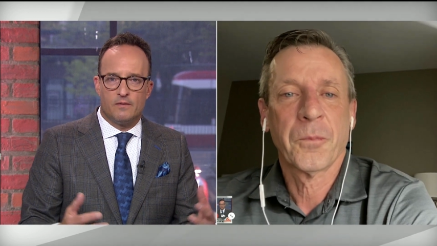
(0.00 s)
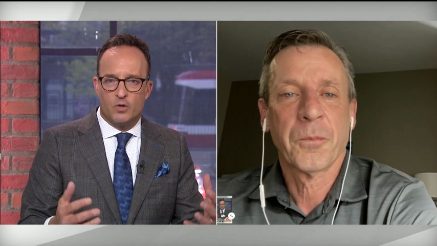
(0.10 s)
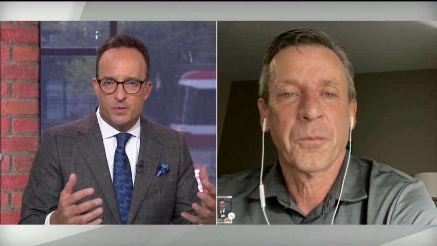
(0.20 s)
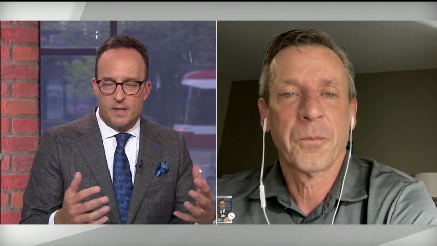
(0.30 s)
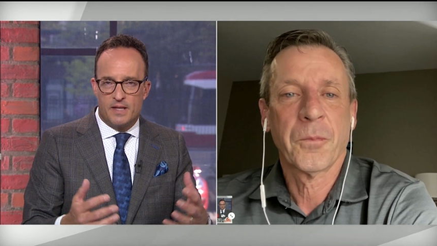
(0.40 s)
Speaker 1: And, of
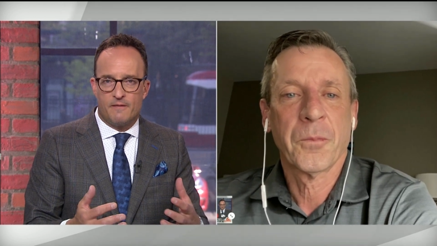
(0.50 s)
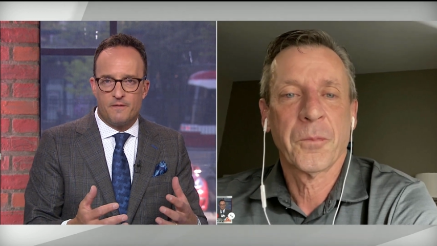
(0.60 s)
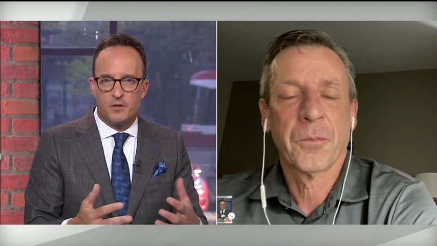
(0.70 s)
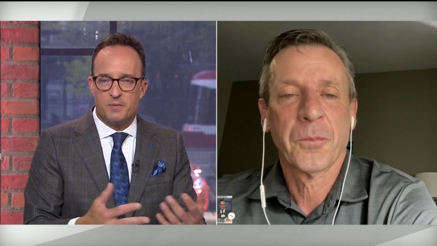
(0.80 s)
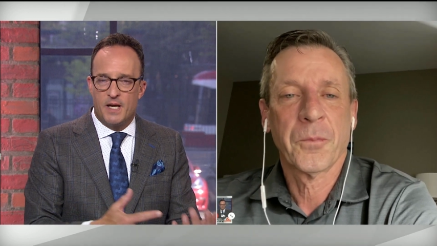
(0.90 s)
course, we had that
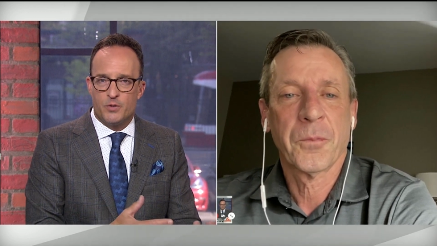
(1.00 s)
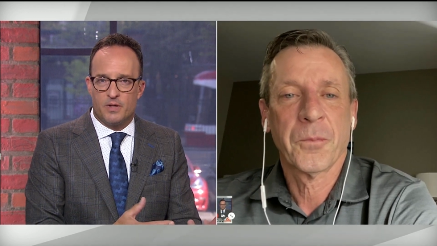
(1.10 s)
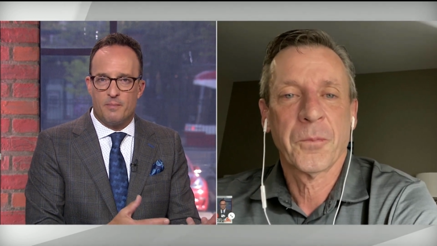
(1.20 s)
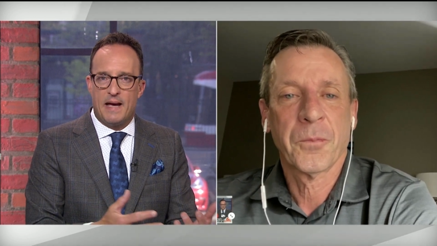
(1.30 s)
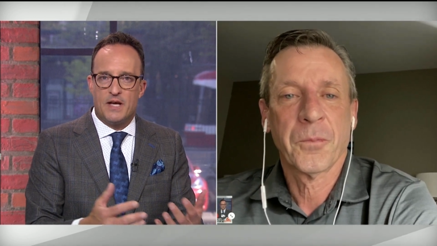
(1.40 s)
first major
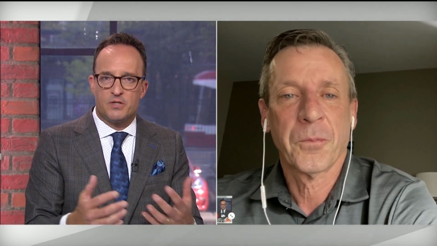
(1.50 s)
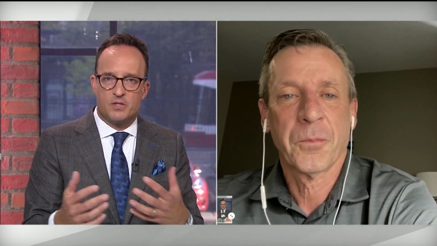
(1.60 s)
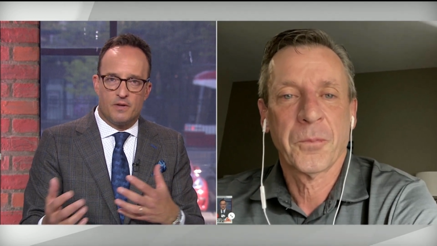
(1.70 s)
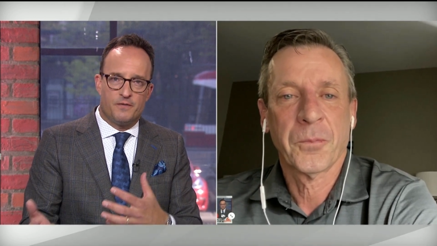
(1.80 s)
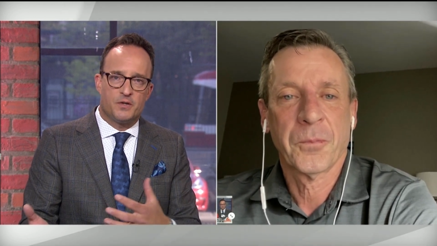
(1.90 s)
at the
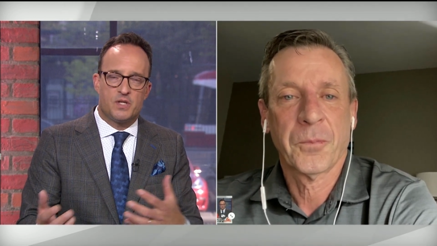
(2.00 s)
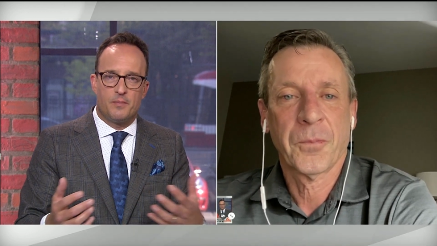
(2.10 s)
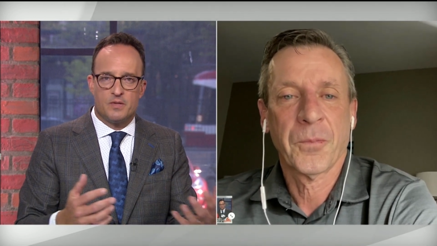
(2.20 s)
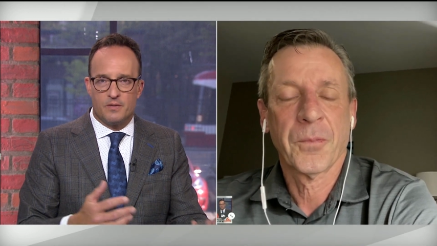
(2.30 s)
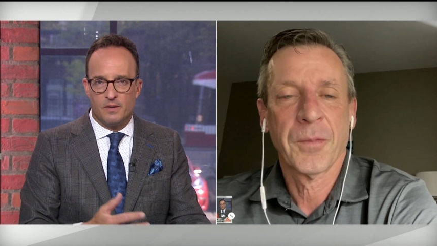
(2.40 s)
Masters for the first
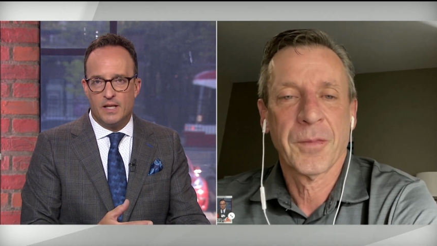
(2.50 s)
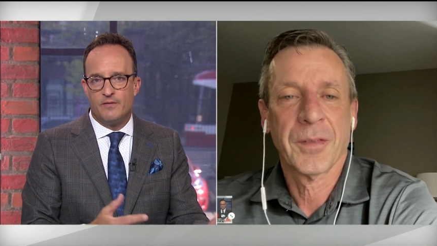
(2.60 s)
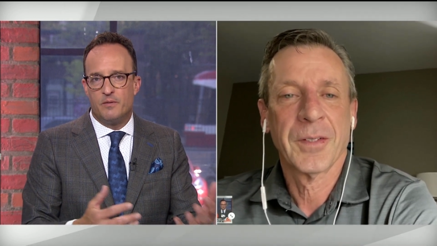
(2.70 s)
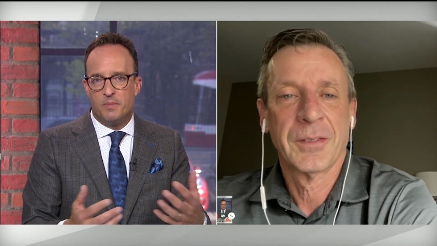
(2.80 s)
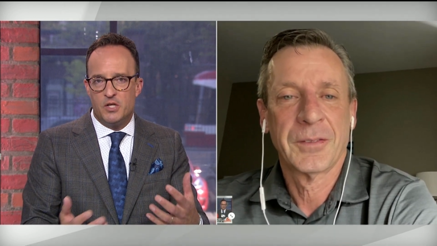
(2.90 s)
time. It's at the
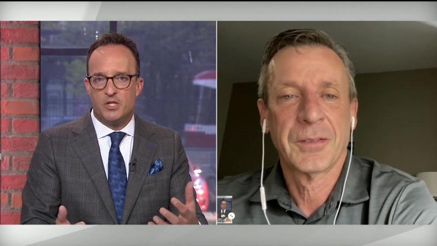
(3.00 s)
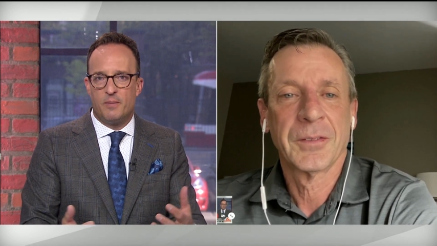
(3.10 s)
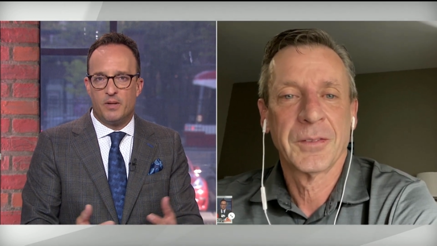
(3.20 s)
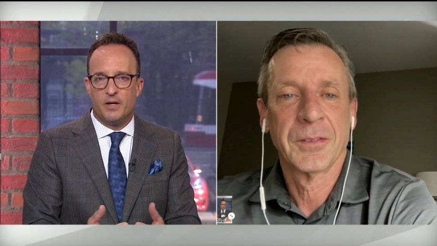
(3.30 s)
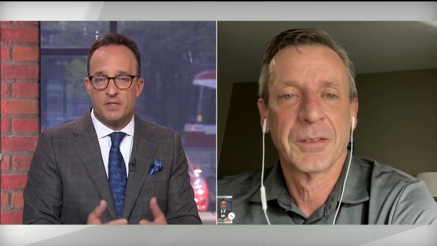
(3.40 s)
LIV and
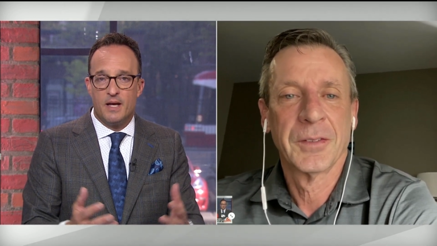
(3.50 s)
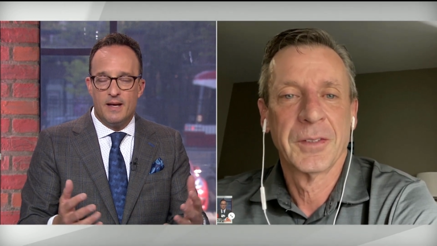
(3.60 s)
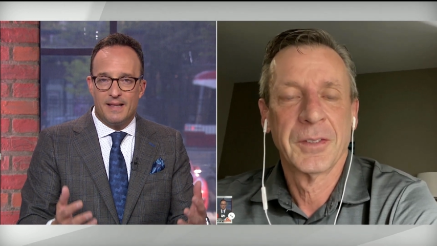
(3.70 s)
PGA Players.